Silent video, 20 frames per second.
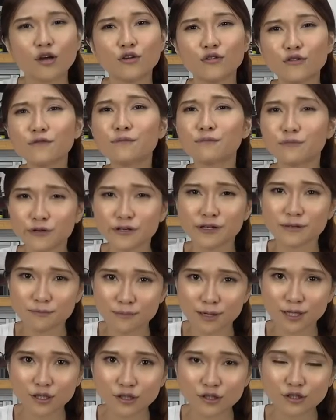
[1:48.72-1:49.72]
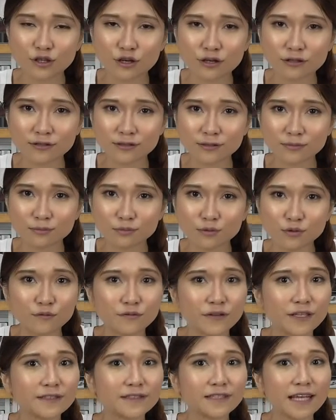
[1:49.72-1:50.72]
you've pretty much taught them to
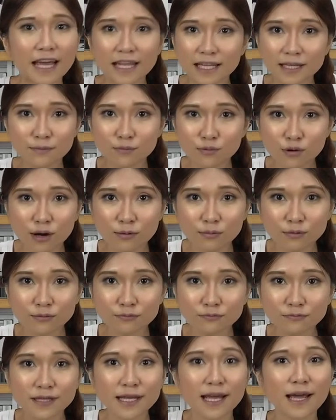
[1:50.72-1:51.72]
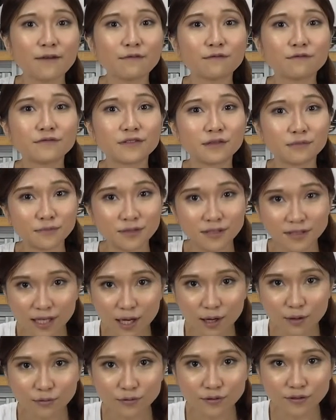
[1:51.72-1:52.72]
fix any problem they have
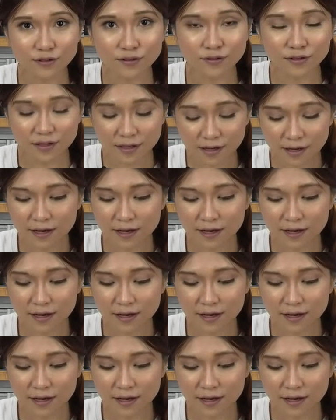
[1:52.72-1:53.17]
themselves.